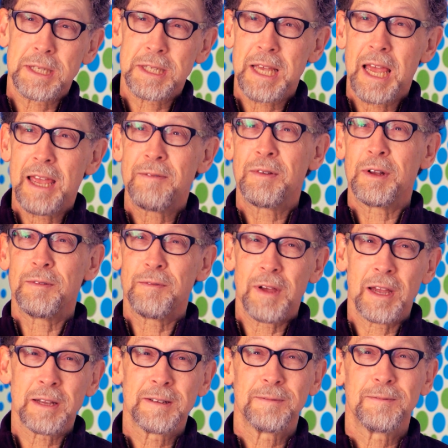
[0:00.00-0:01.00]
safe and
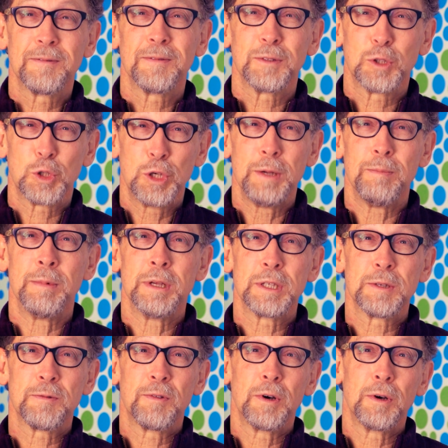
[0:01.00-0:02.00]
effective
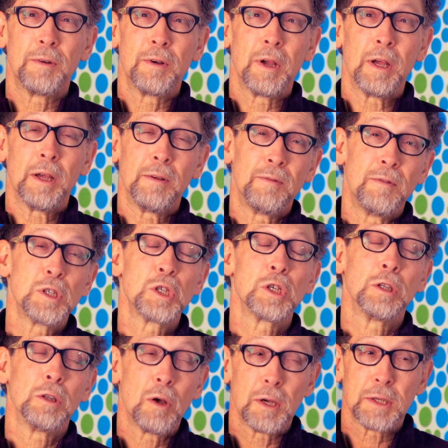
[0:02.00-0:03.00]
treatments for
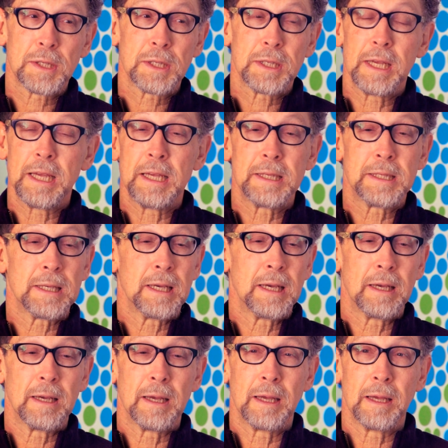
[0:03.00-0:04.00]
vision loss is
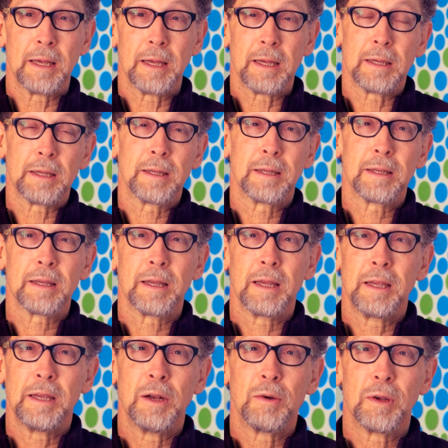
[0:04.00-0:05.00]
an
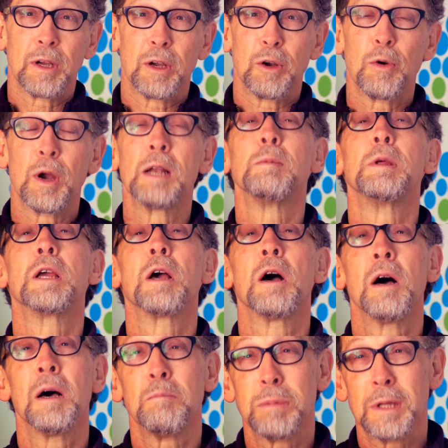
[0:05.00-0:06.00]
incredibly
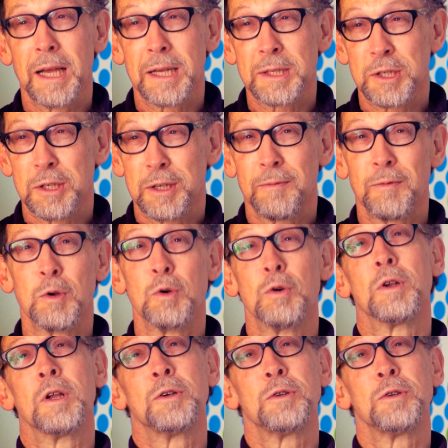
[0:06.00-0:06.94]
complex and difficult